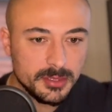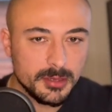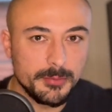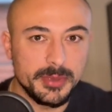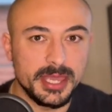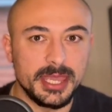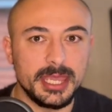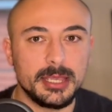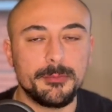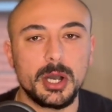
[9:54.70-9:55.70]
big
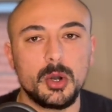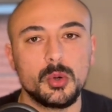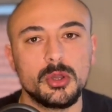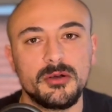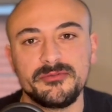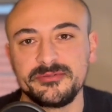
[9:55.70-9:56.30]
bowl of